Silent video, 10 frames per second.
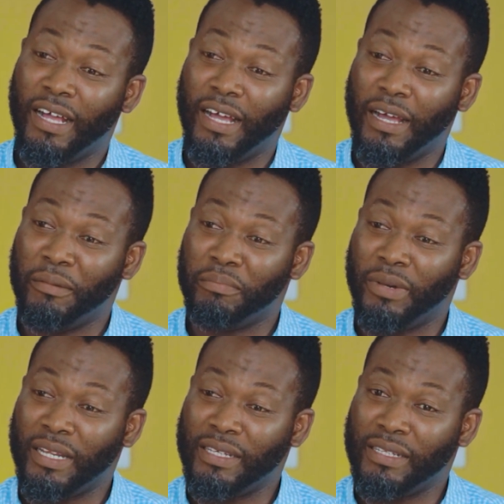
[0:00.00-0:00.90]

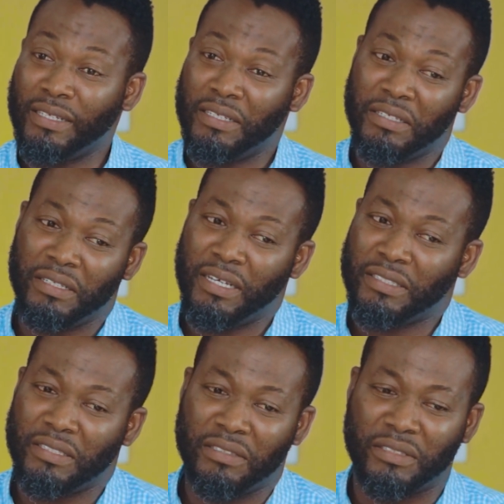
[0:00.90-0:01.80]
But it
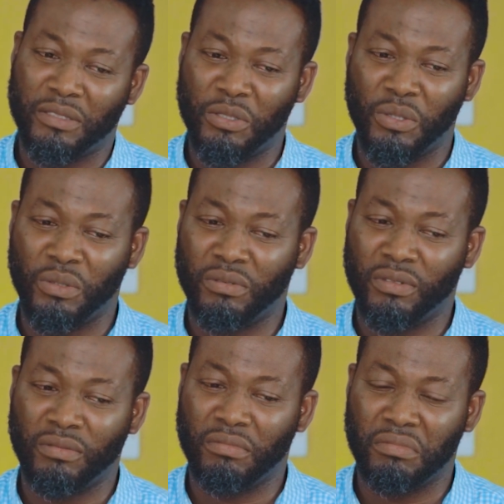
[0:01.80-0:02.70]
doesn't,
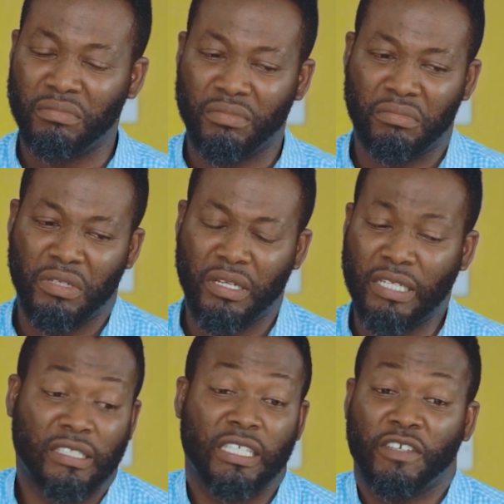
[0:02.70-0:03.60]
it
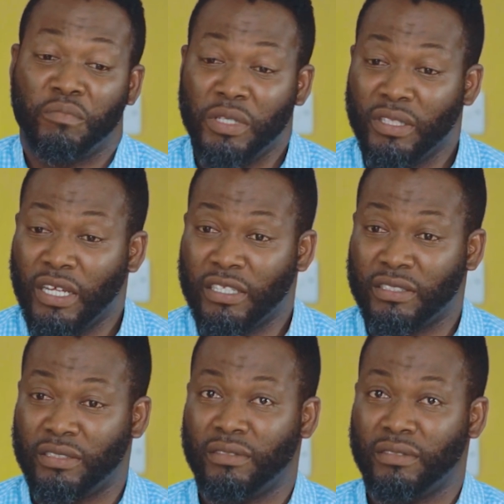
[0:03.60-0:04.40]
doesn't give me that.